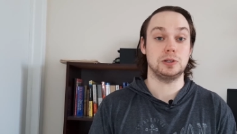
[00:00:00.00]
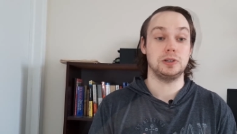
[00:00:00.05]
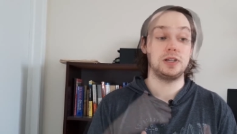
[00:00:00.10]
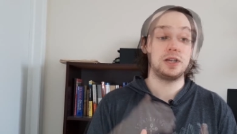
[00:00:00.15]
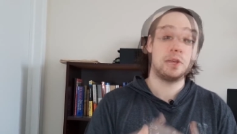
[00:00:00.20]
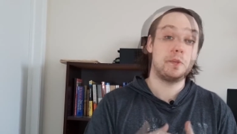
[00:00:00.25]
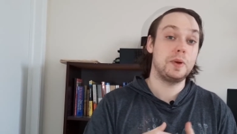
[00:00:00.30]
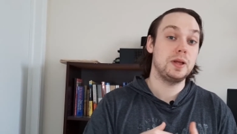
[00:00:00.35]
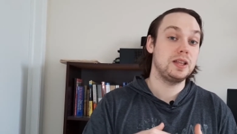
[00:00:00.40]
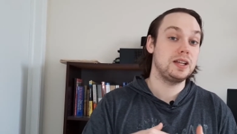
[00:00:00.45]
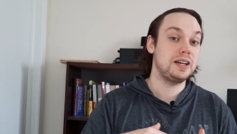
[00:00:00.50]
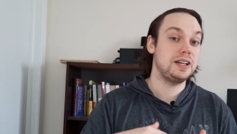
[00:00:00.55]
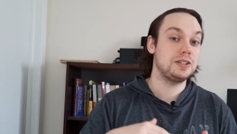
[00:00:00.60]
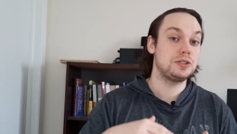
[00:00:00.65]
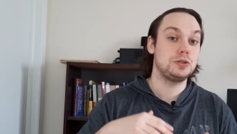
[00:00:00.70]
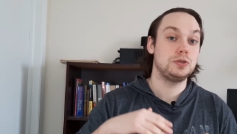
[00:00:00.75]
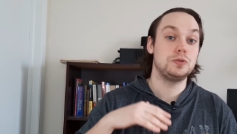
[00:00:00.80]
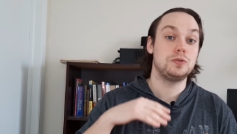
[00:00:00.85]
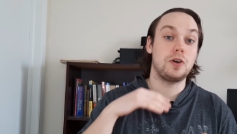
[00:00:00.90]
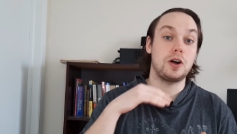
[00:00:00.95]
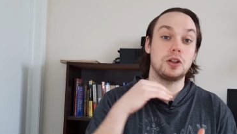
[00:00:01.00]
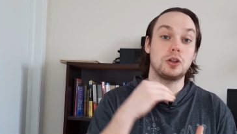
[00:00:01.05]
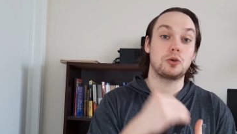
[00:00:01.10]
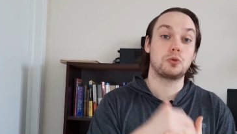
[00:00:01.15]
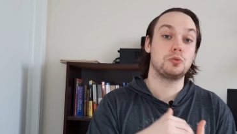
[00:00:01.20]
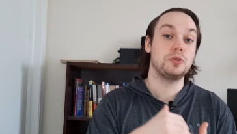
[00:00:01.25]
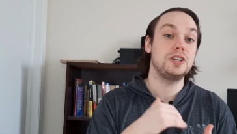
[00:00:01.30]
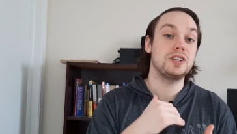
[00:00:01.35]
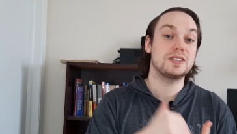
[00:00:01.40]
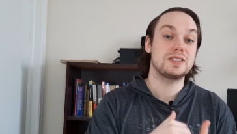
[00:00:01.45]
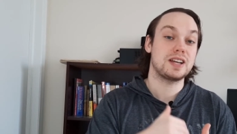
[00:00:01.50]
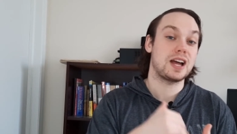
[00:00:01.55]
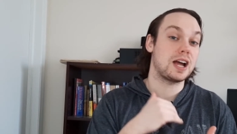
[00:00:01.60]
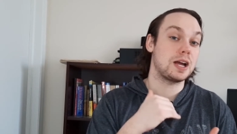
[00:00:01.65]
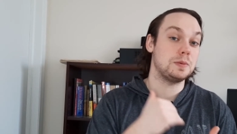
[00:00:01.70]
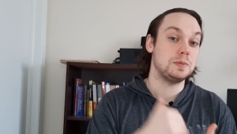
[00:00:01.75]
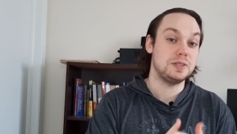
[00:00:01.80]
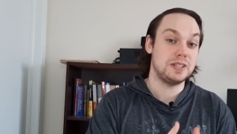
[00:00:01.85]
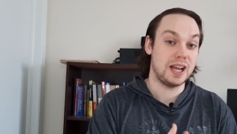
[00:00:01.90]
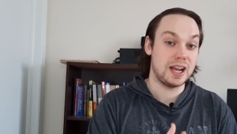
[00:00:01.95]
This ability to follow
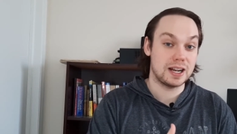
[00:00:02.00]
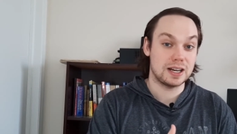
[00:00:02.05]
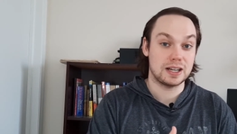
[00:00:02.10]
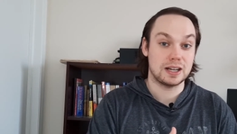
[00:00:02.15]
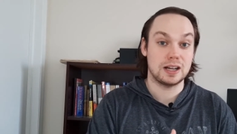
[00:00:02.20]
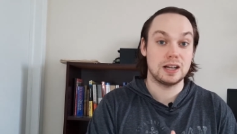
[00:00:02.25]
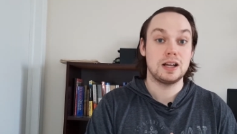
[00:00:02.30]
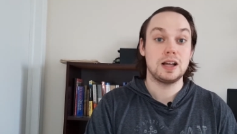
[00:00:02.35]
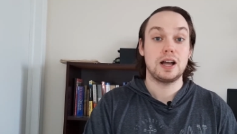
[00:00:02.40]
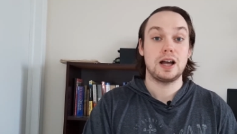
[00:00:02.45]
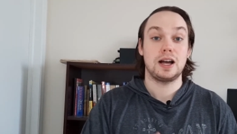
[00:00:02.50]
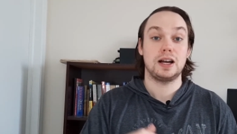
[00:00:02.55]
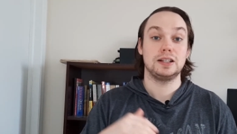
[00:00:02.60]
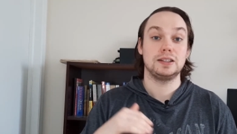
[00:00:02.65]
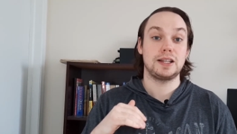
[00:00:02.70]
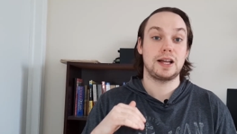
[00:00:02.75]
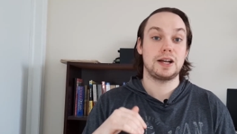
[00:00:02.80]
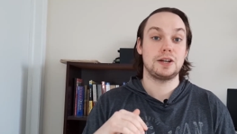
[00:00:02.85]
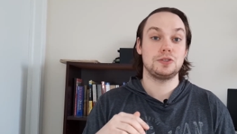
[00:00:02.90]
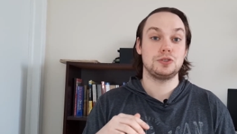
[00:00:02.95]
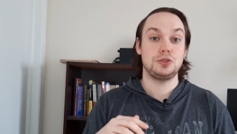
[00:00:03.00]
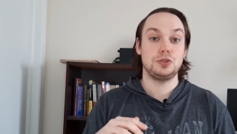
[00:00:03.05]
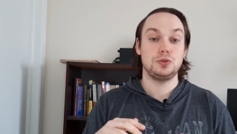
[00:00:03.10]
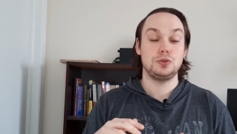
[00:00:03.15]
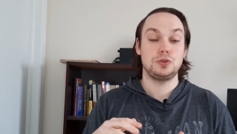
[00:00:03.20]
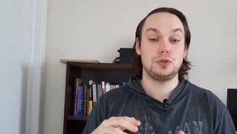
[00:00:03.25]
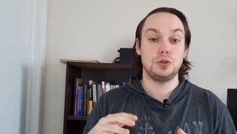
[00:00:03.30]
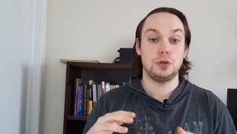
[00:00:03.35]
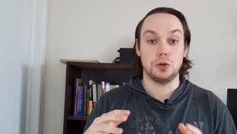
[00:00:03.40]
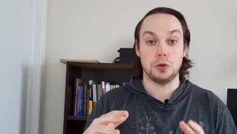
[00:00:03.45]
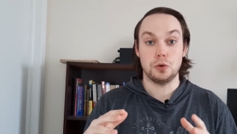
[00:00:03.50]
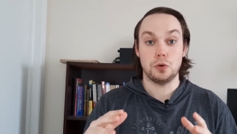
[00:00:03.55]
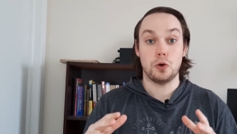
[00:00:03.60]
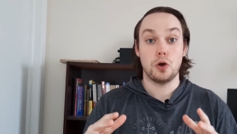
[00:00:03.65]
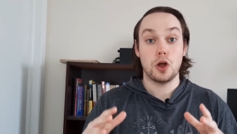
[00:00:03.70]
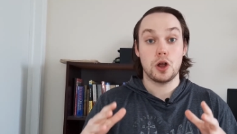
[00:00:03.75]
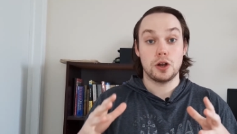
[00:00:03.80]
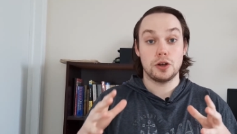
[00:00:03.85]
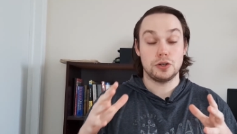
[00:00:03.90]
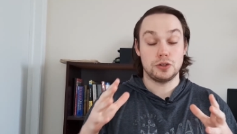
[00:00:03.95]
real-time data allows you to
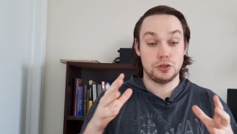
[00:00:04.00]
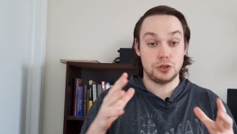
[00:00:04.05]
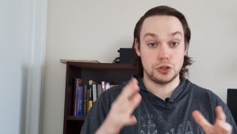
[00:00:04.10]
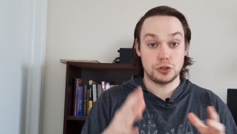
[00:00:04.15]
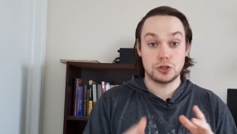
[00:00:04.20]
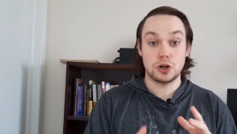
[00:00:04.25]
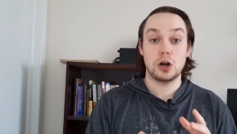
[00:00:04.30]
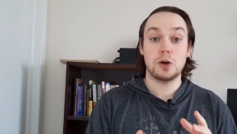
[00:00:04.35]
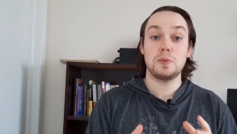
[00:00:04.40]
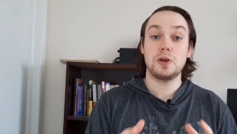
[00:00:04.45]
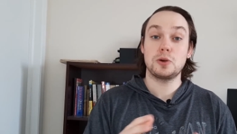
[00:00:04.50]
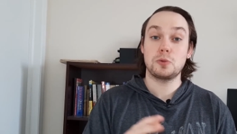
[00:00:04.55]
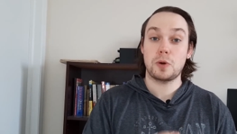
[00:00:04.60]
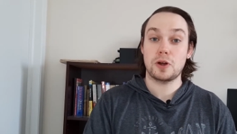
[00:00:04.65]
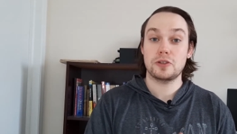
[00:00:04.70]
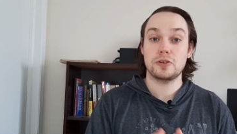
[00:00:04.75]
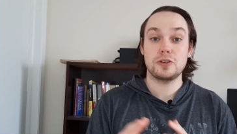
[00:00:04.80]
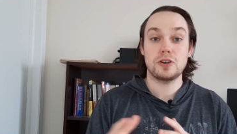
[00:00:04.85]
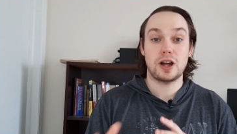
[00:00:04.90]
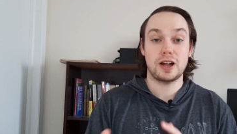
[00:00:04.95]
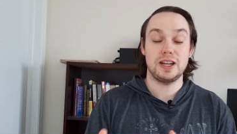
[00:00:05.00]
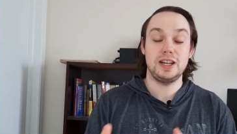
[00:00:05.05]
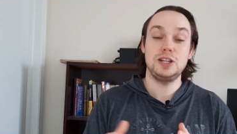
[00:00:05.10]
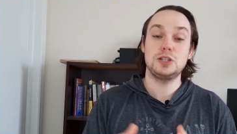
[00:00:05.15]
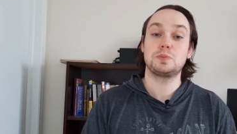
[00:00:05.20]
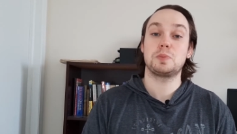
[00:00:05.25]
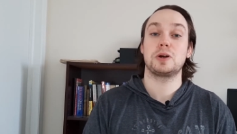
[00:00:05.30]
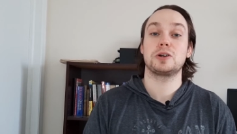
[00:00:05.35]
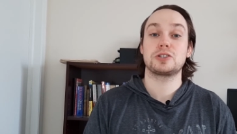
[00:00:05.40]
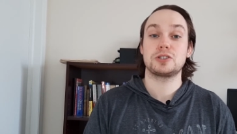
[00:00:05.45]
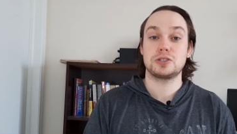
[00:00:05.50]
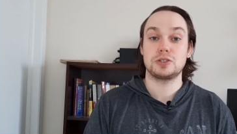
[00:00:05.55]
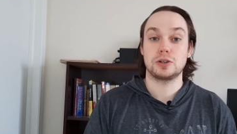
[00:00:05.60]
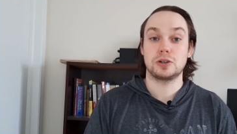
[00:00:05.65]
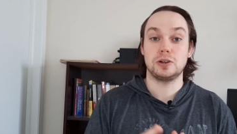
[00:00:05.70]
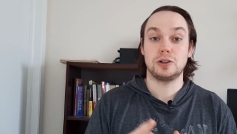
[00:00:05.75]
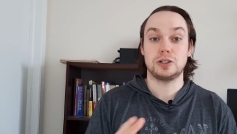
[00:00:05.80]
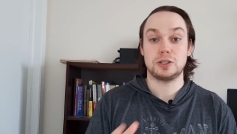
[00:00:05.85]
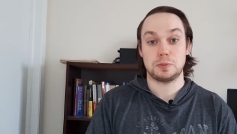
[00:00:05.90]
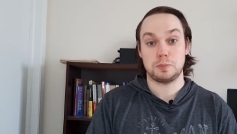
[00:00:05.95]
determine whether or not each purchase you're
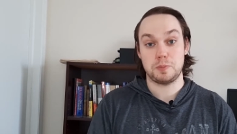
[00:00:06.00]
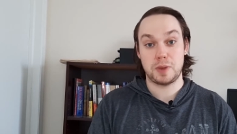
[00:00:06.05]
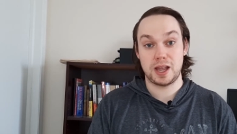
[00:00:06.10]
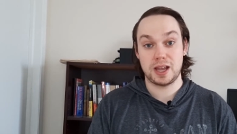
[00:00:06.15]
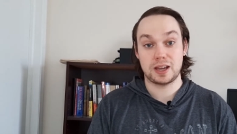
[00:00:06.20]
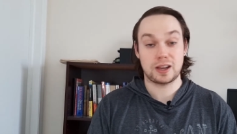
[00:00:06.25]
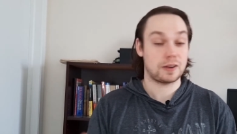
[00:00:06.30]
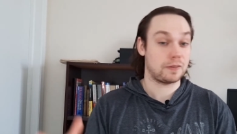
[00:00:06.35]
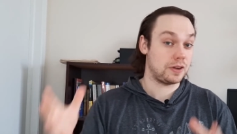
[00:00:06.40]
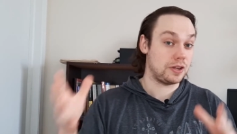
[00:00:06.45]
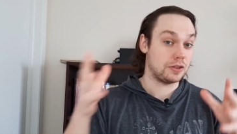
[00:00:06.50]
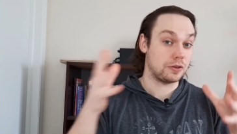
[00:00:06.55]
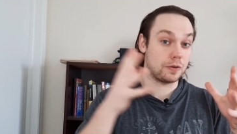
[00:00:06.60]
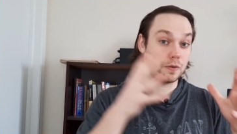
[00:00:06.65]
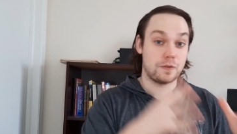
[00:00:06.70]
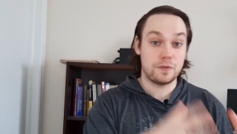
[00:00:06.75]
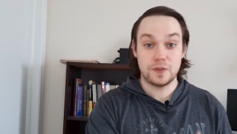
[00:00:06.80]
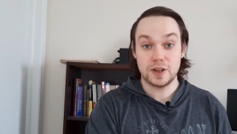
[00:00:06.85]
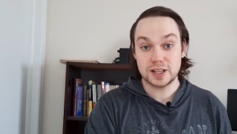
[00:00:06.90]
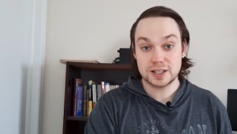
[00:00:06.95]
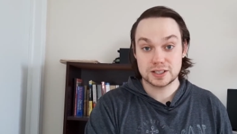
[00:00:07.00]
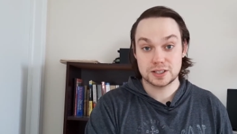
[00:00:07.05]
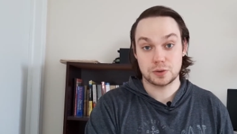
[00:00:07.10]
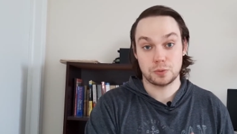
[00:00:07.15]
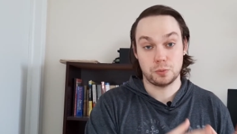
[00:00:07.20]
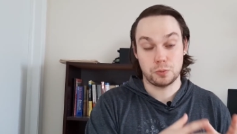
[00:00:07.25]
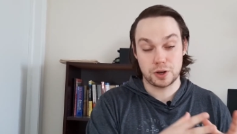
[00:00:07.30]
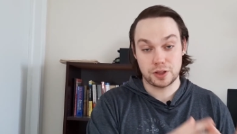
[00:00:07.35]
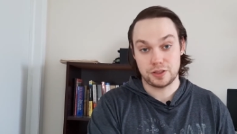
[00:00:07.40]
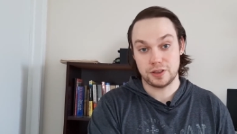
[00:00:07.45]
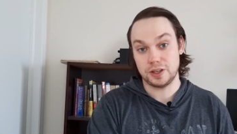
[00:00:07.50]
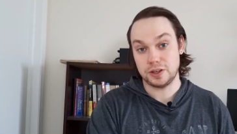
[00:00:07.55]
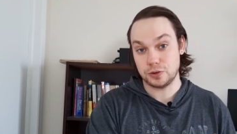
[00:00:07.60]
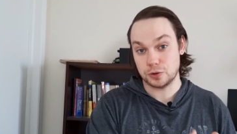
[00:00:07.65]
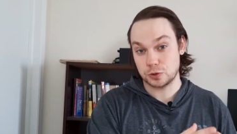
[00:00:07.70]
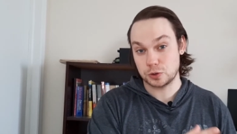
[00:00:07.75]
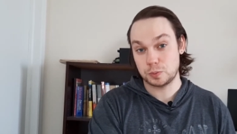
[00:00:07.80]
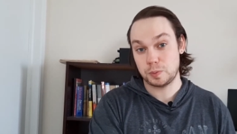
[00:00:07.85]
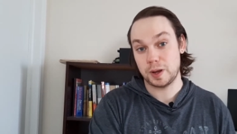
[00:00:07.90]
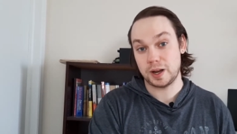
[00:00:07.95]
going to make either fits within your
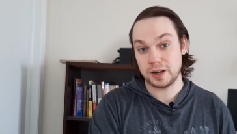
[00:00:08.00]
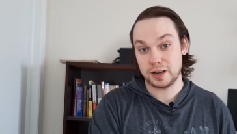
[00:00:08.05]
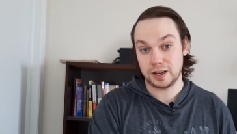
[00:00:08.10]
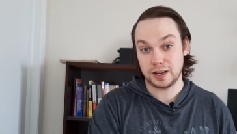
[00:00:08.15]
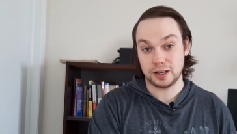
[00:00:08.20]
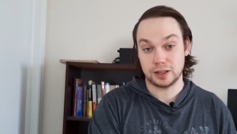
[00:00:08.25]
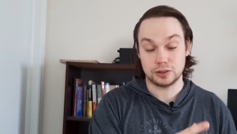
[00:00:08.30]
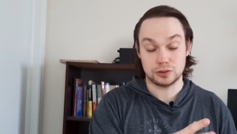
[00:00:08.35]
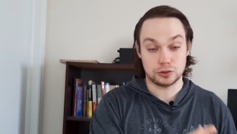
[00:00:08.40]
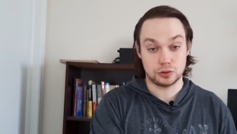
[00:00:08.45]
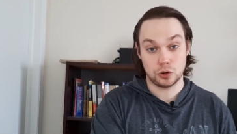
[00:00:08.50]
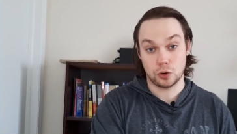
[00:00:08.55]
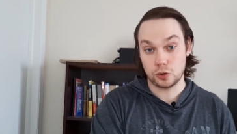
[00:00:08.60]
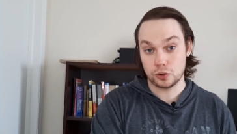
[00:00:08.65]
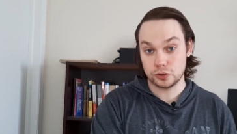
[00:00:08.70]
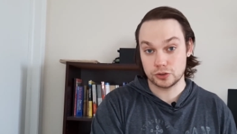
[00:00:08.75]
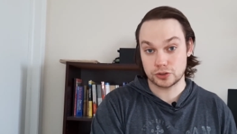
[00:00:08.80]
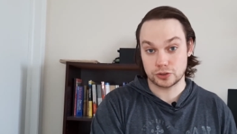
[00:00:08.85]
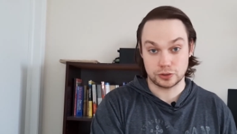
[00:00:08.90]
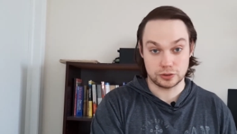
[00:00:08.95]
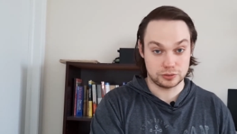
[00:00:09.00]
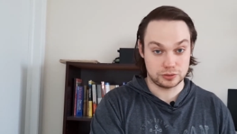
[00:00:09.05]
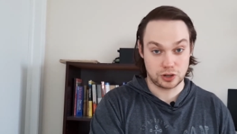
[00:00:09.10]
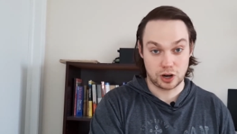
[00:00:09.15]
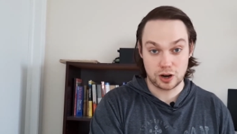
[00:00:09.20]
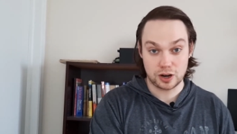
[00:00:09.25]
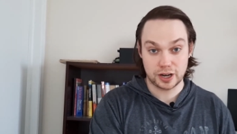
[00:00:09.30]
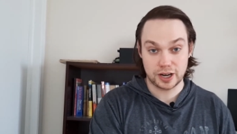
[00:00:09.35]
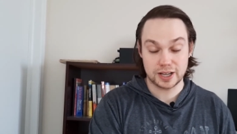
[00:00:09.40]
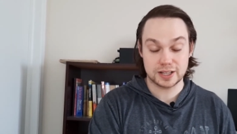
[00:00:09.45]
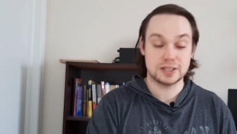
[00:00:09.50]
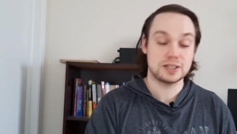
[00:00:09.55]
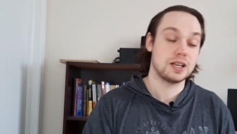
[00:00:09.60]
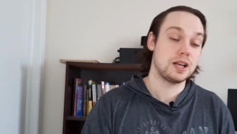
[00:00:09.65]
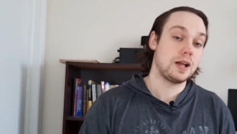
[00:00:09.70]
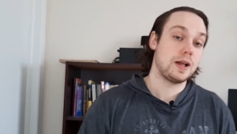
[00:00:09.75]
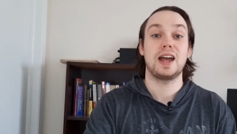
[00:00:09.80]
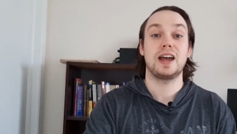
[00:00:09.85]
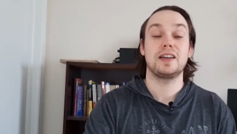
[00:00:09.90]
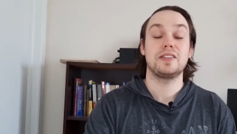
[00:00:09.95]
spending goals or targets,
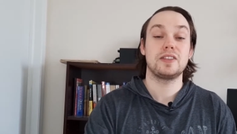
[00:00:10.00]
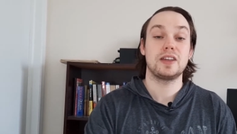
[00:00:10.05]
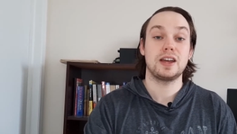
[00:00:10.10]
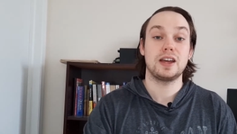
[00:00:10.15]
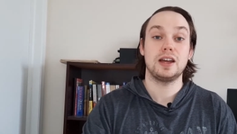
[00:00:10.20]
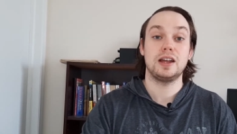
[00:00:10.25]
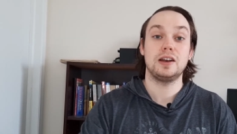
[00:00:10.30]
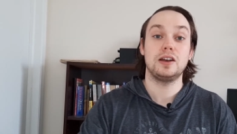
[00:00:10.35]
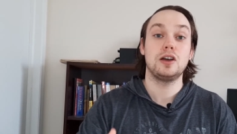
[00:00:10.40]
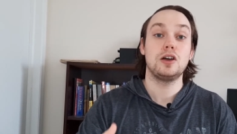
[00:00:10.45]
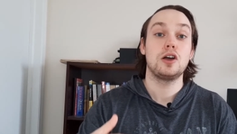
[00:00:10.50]
and then